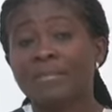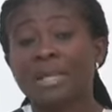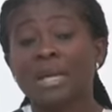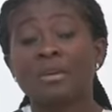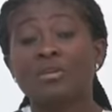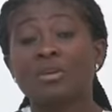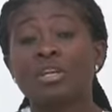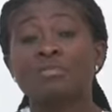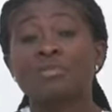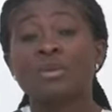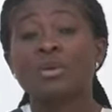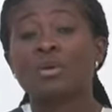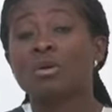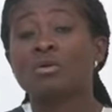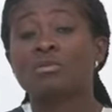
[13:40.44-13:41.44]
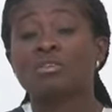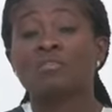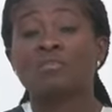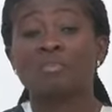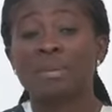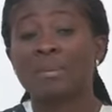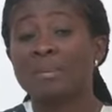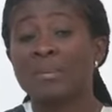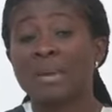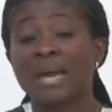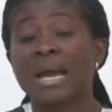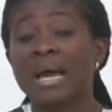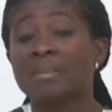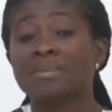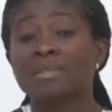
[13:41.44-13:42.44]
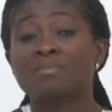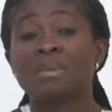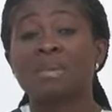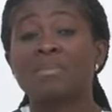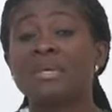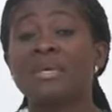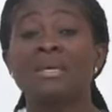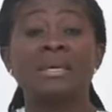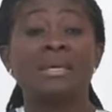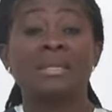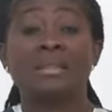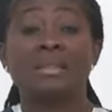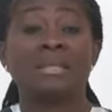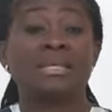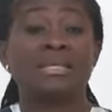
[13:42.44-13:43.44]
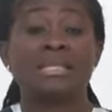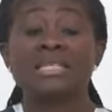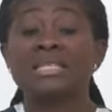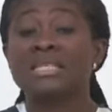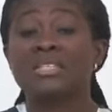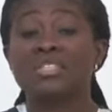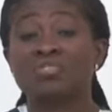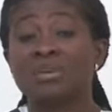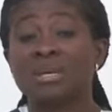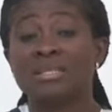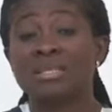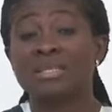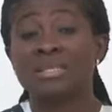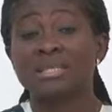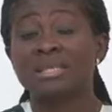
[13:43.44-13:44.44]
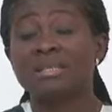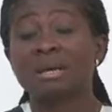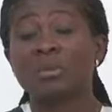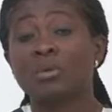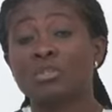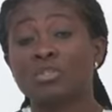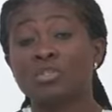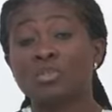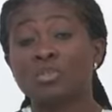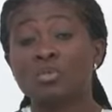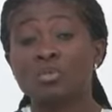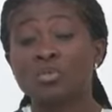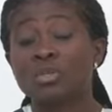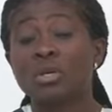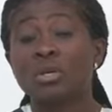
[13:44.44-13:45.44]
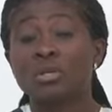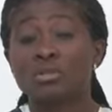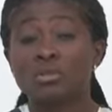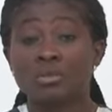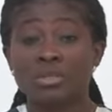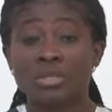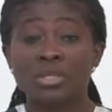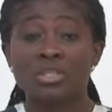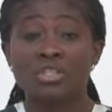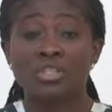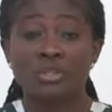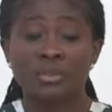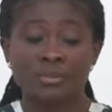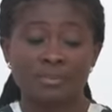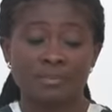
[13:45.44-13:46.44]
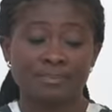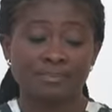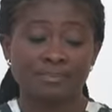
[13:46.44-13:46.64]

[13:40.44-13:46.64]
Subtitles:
and not because of perhaps maybe the teaching strategy that was used to teach you.